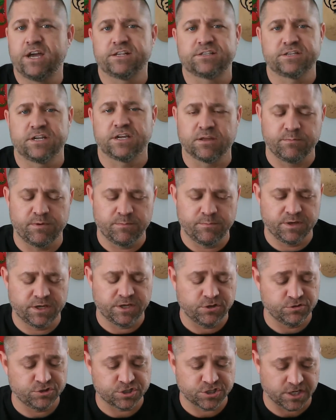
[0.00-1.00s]
it's not going to be a big,
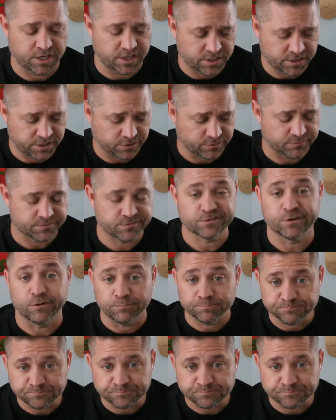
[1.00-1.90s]
huge, giant deal. So,